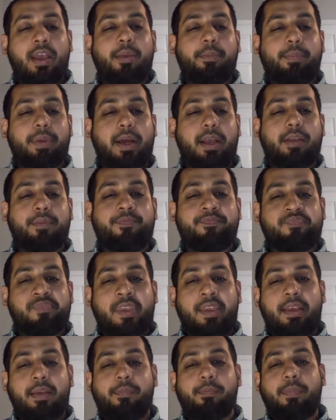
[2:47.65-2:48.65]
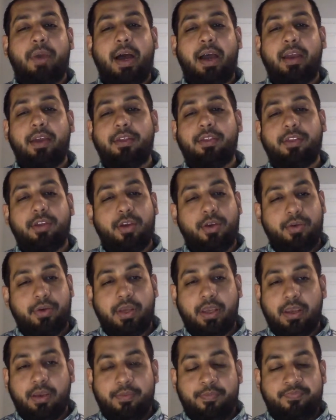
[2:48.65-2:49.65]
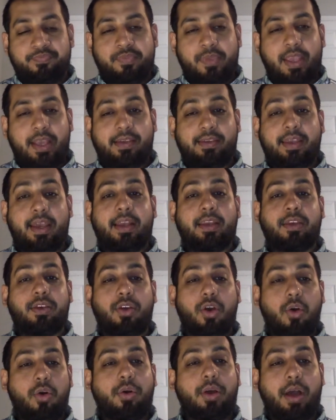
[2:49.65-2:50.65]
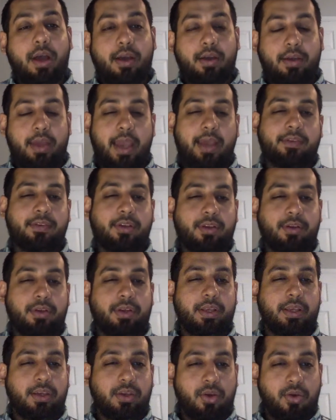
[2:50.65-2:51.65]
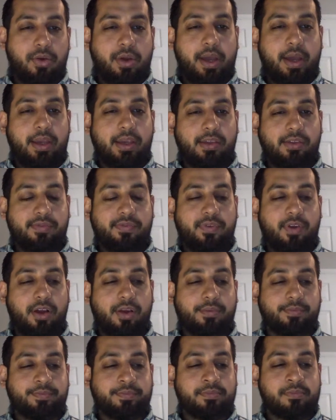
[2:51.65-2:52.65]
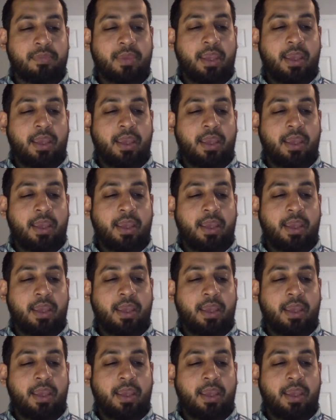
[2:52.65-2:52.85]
But my theory is that yoga, as you know, that yoga is from,